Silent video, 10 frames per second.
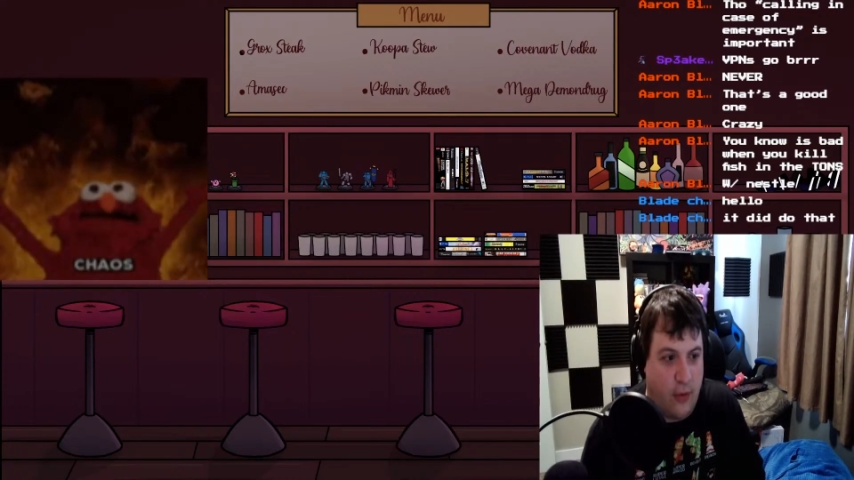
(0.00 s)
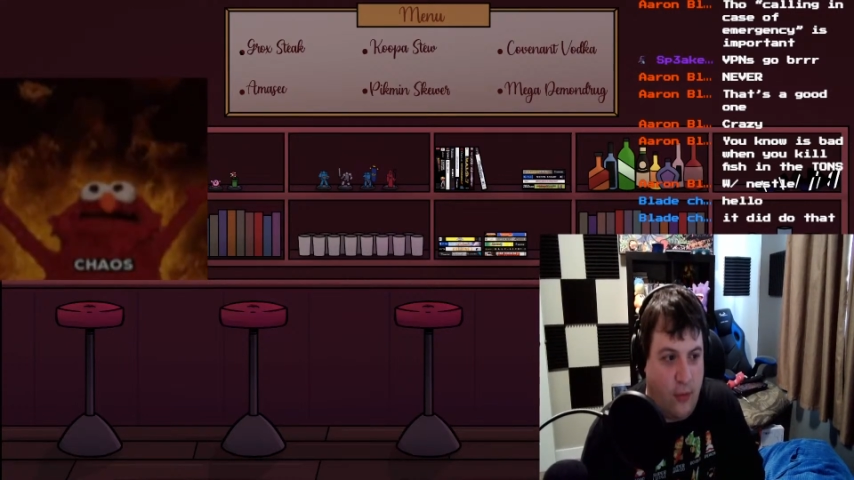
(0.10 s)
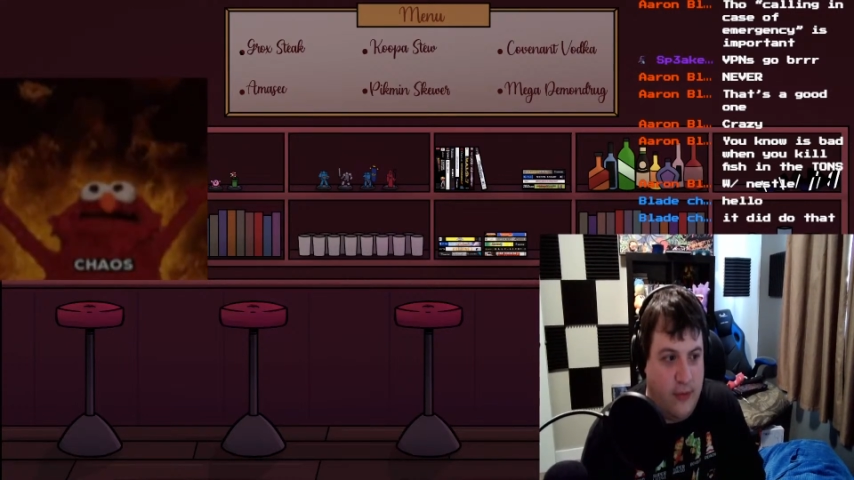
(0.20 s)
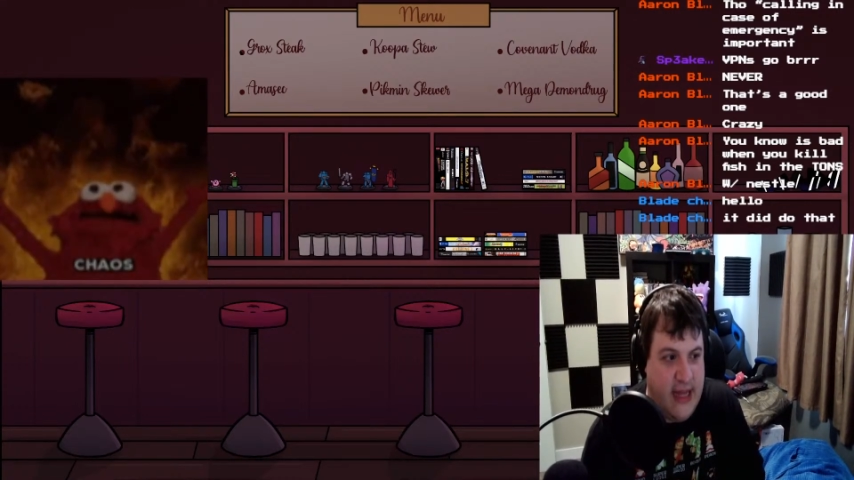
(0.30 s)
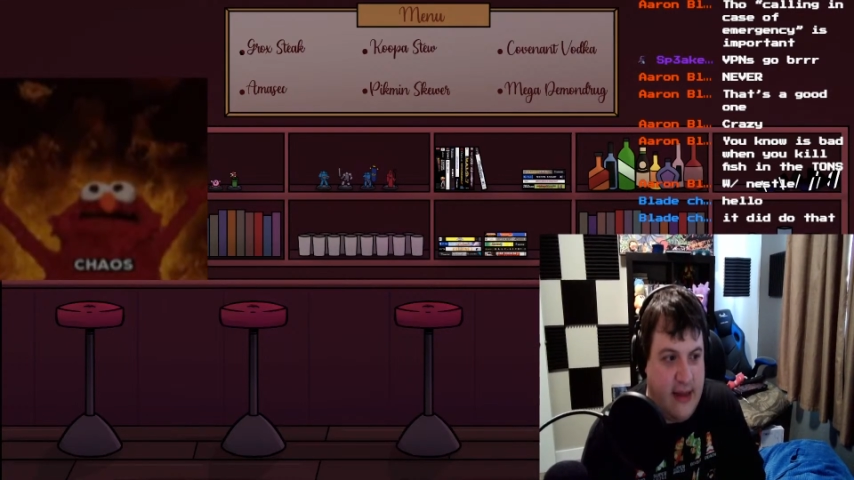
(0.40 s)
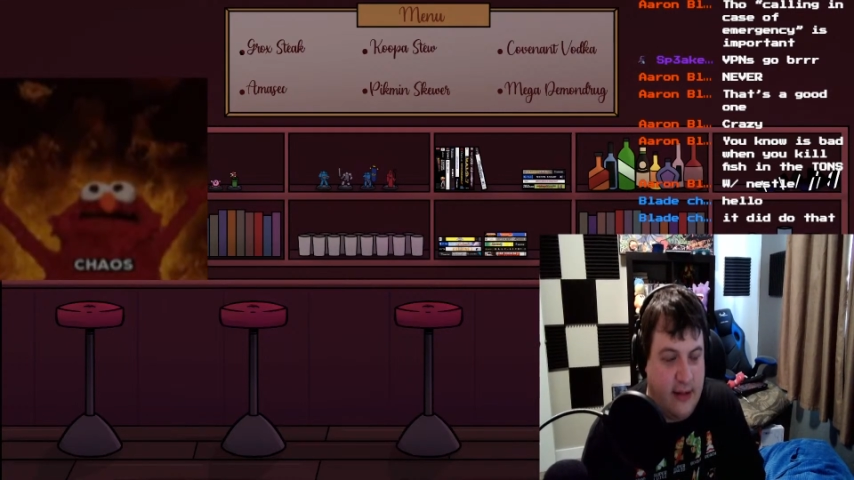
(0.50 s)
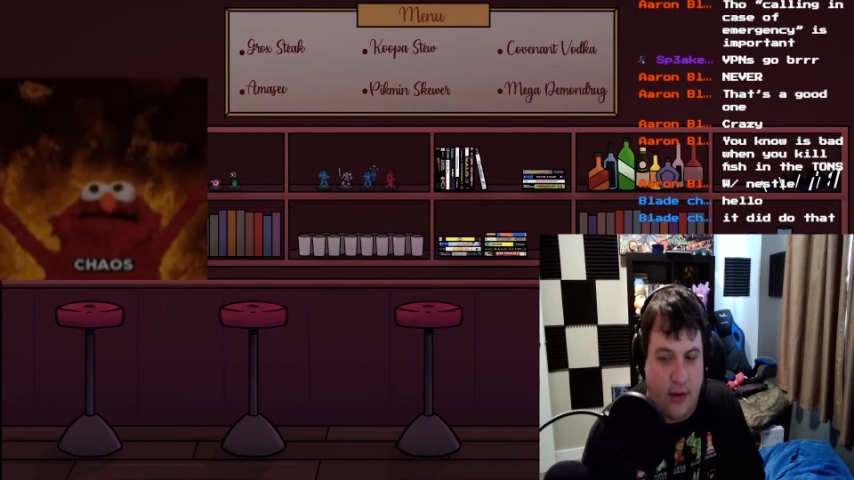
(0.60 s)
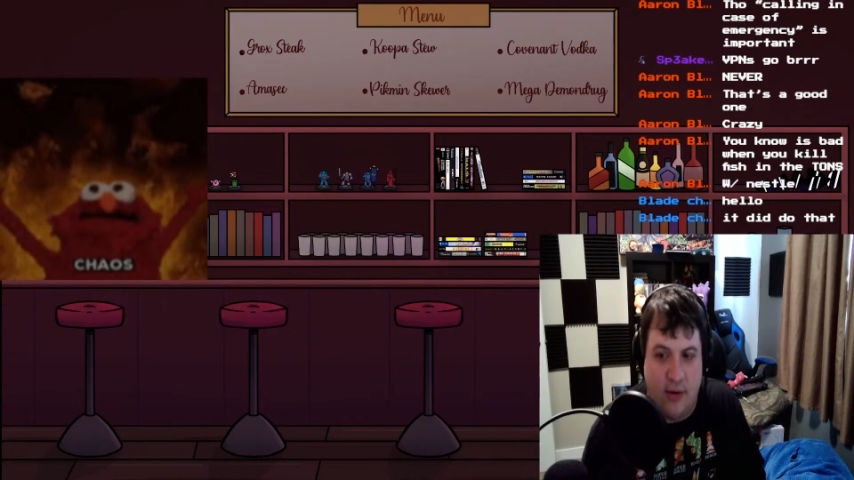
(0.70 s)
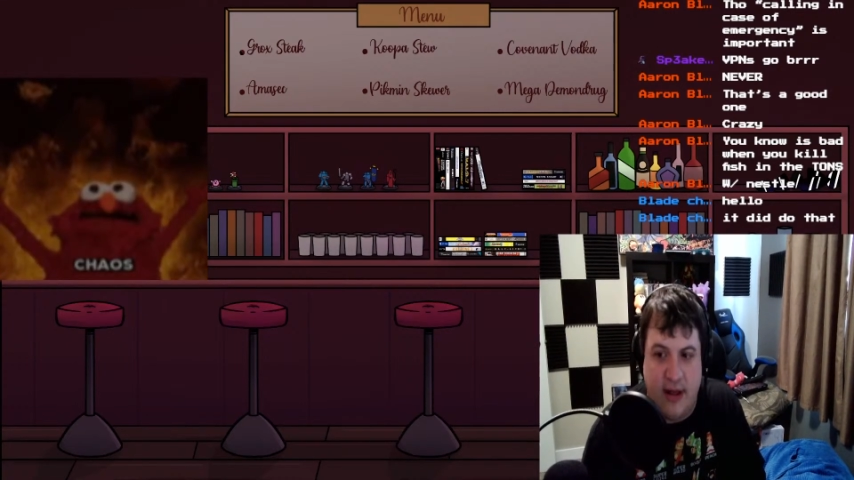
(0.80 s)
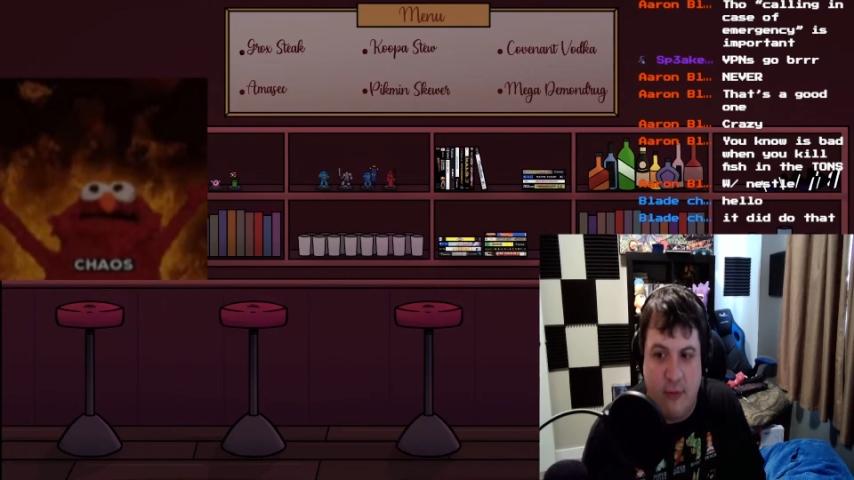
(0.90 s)
only
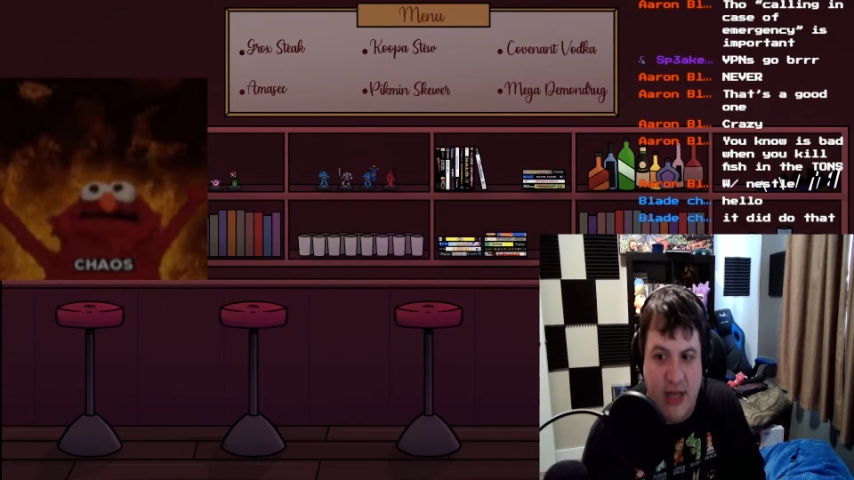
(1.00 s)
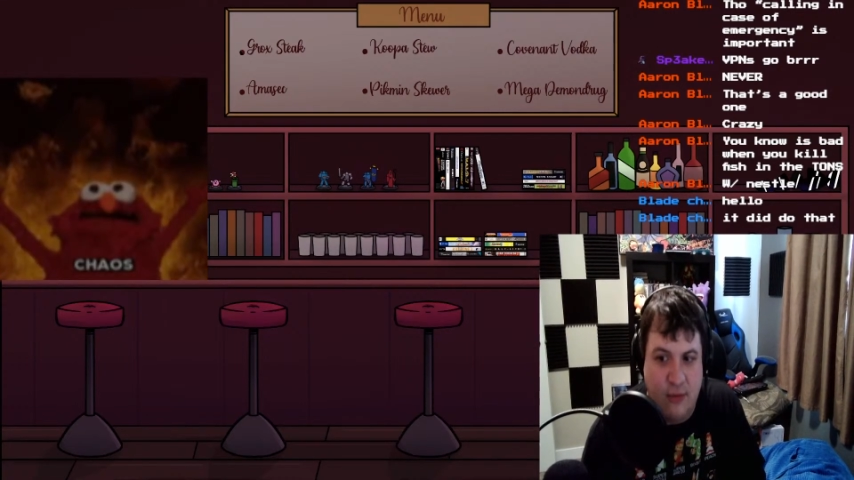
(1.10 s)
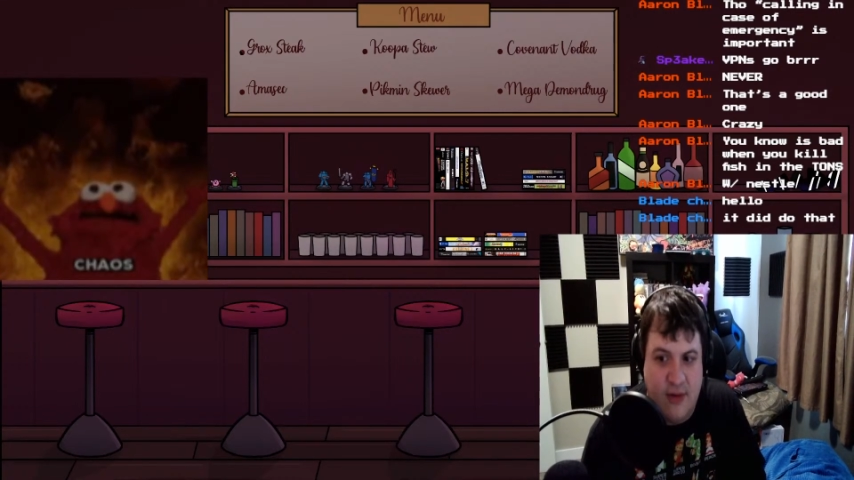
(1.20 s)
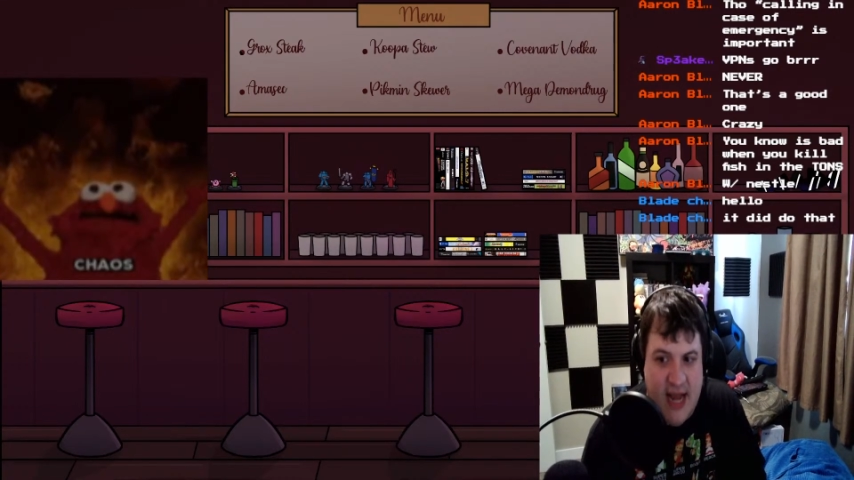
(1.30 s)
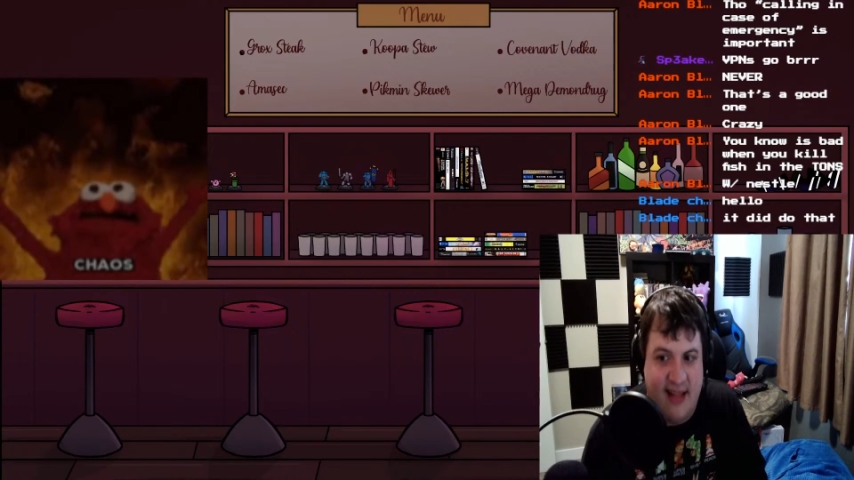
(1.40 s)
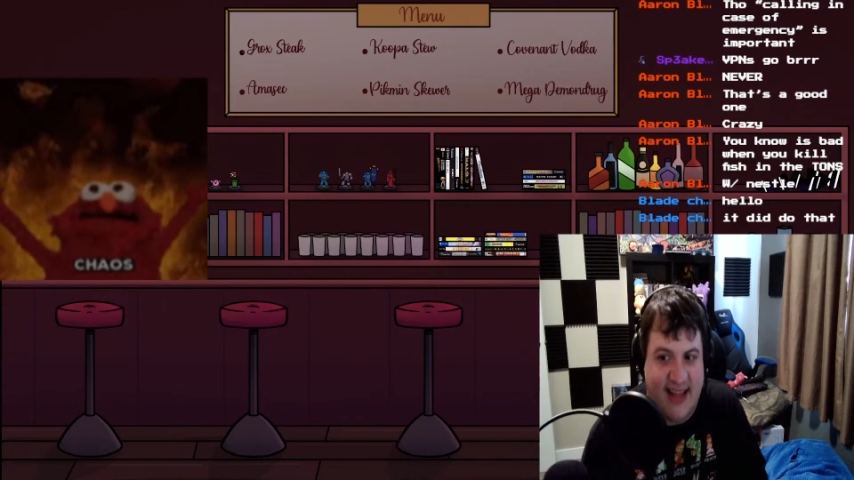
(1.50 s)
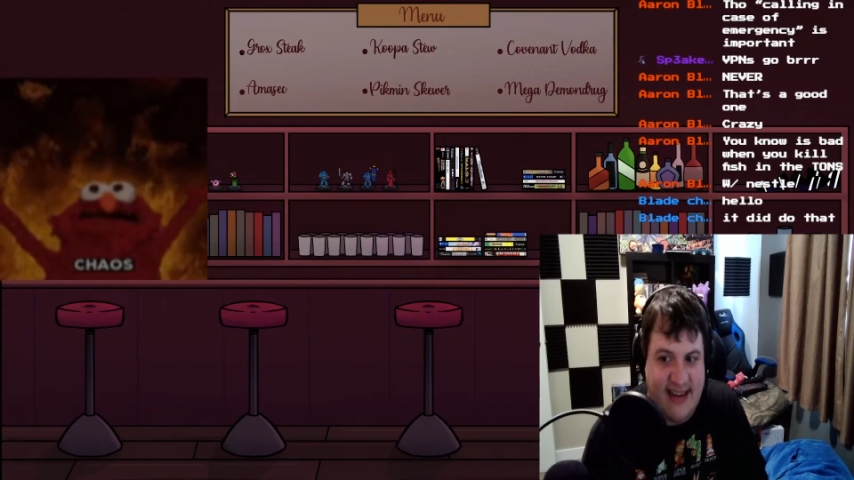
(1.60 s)
learning what you tell it.